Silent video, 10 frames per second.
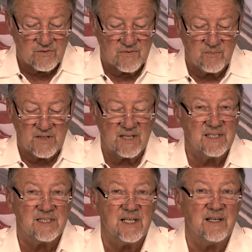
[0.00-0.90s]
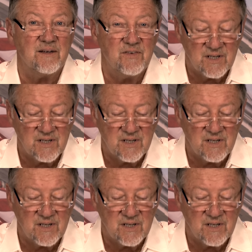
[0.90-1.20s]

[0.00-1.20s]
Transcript: from the consent of the